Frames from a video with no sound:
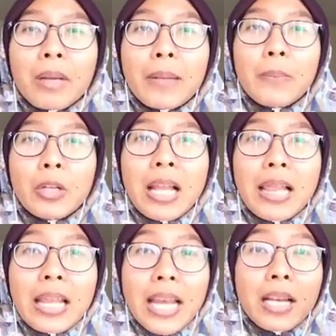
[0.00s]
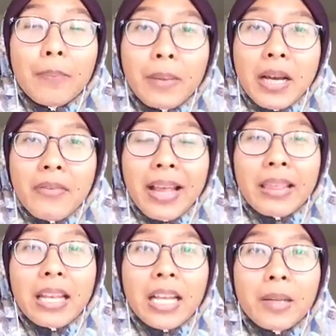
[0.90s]
gonna put a link above and
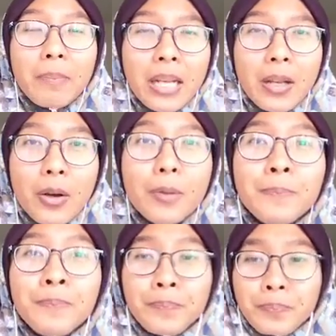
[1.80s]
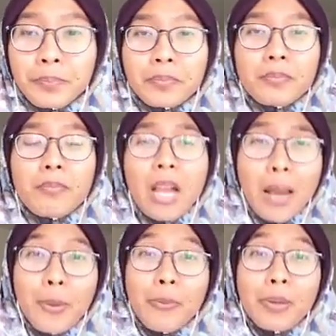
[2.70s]
the link below.
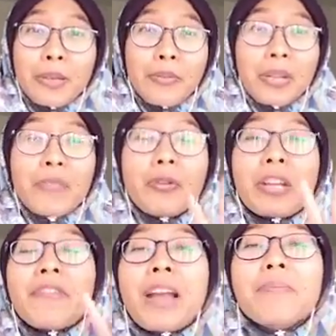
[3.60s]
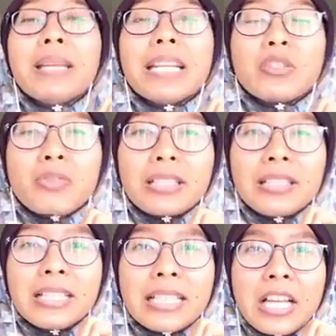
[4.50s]
I'm offering a free 45-minute
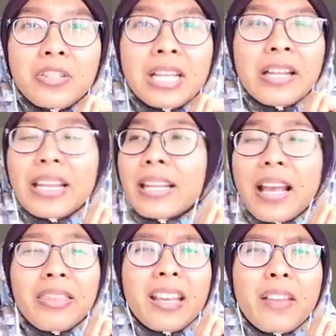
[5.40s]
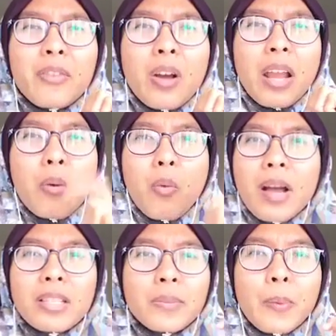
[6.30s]
strategy session. I think I've got like
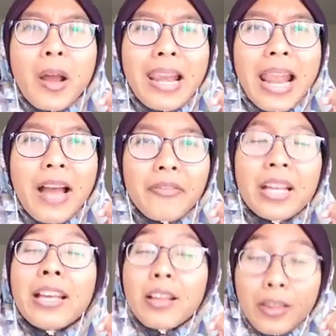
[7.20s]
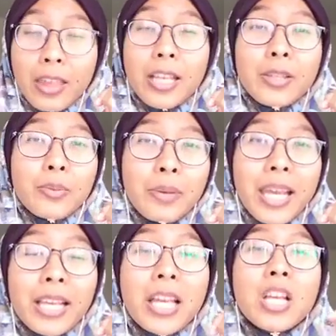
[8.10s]
one spot left this
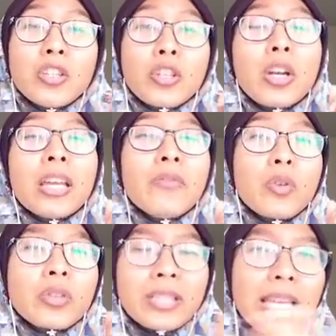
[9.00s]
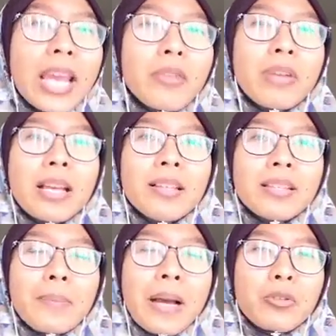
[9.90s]
week. So if you're
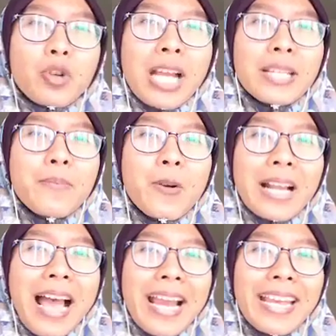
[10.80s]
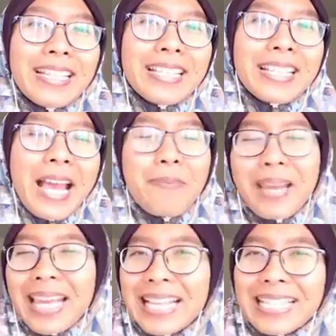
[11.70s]
serious about attracting more clients and
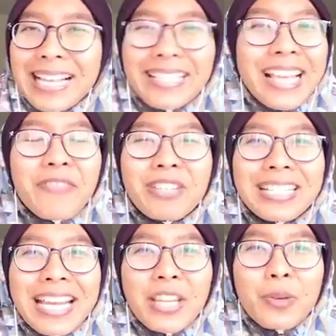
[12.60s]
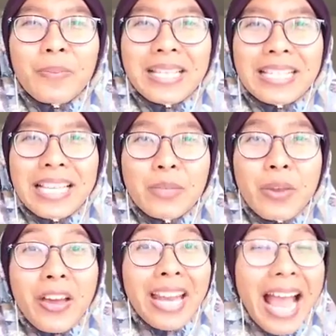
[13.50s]
making sales every day in your business
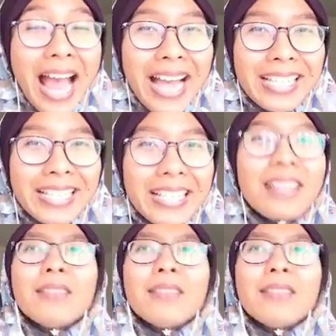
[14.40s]
without ads,